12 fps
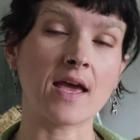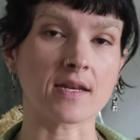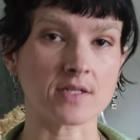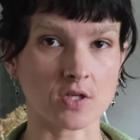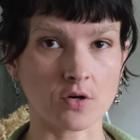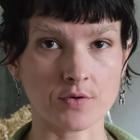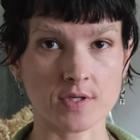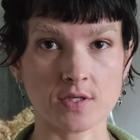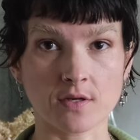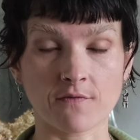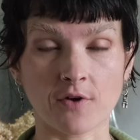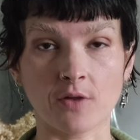And as always, you
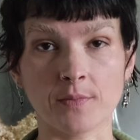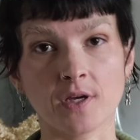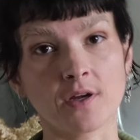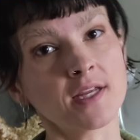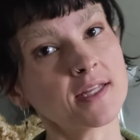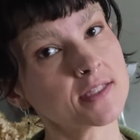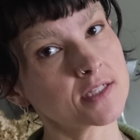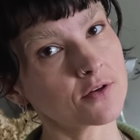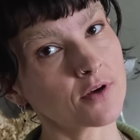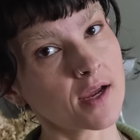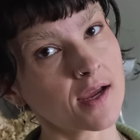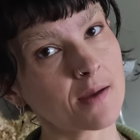can follow me on
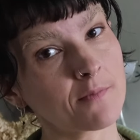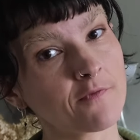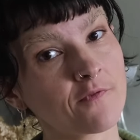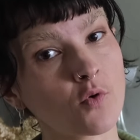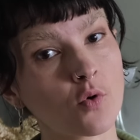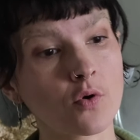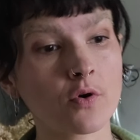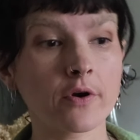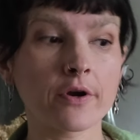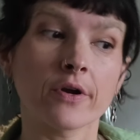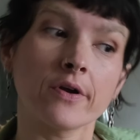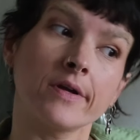Instagram
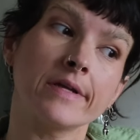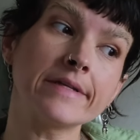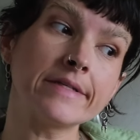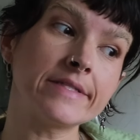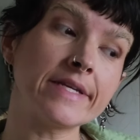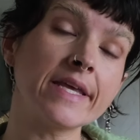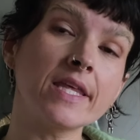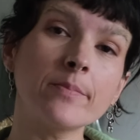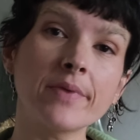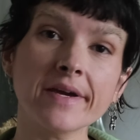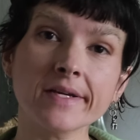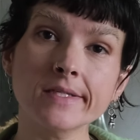for daily
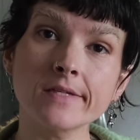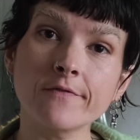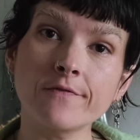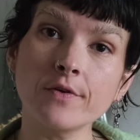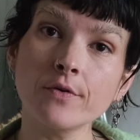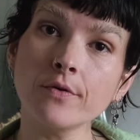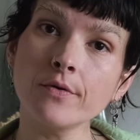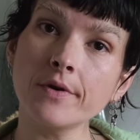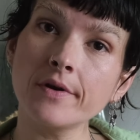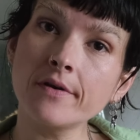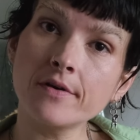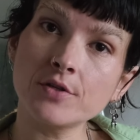pics of food
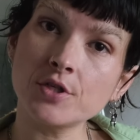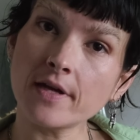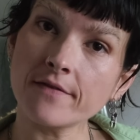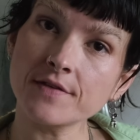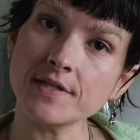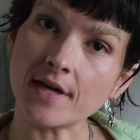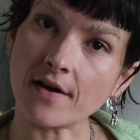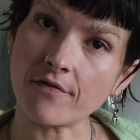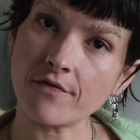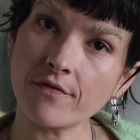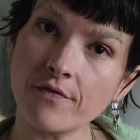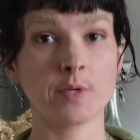and chef
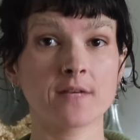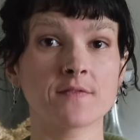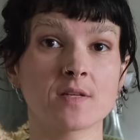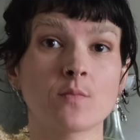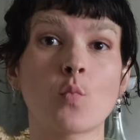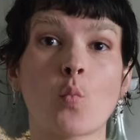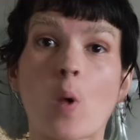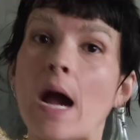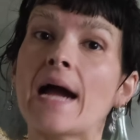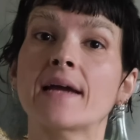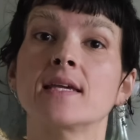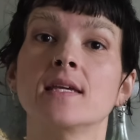stuff. We have some
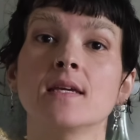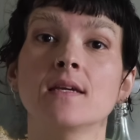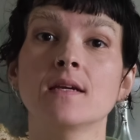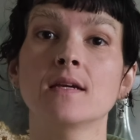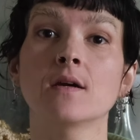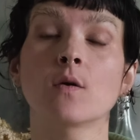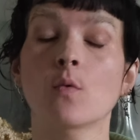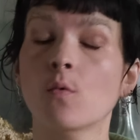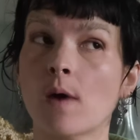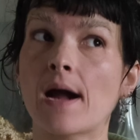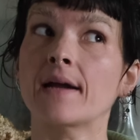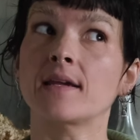
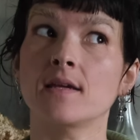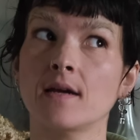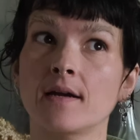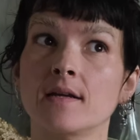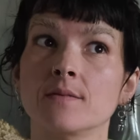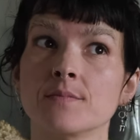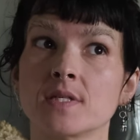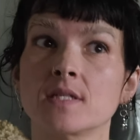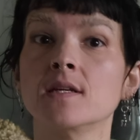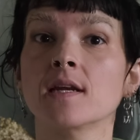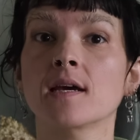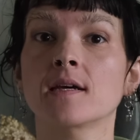wacky items
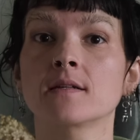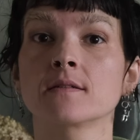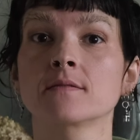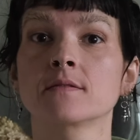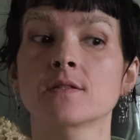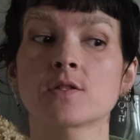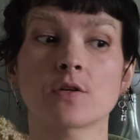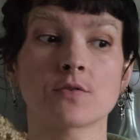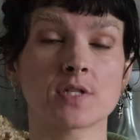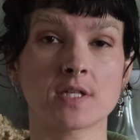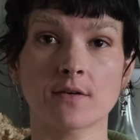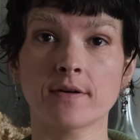today. So
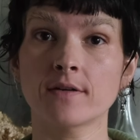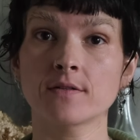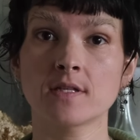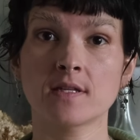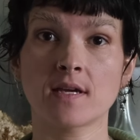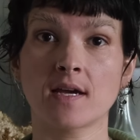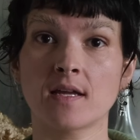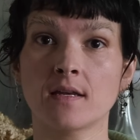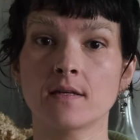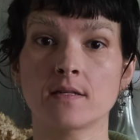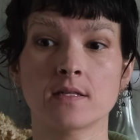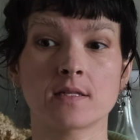stick around to the
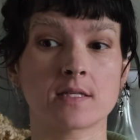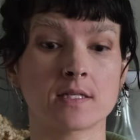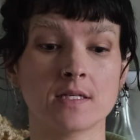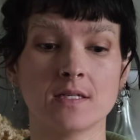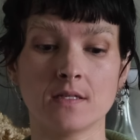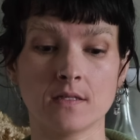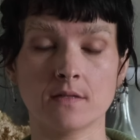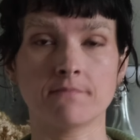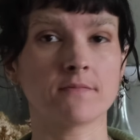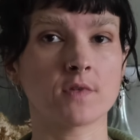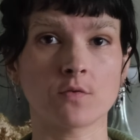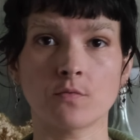end to see
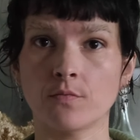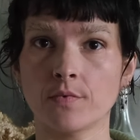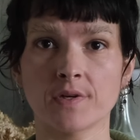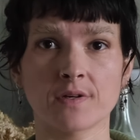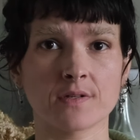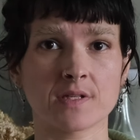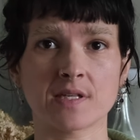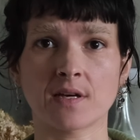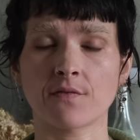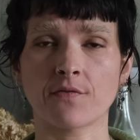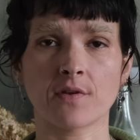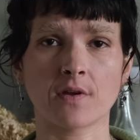the weird
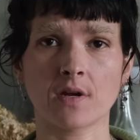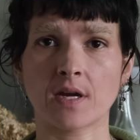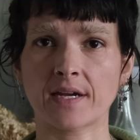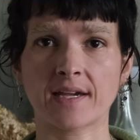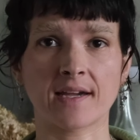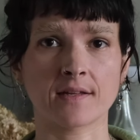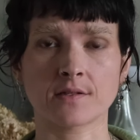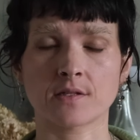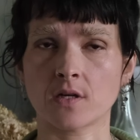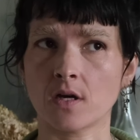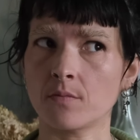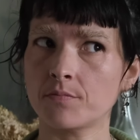stuff that I can't
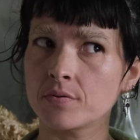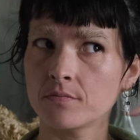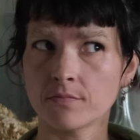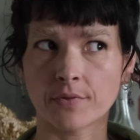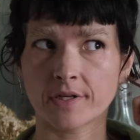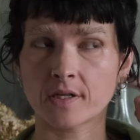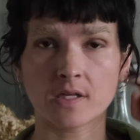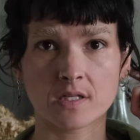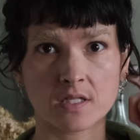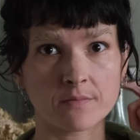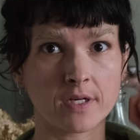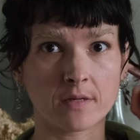stop bringing into my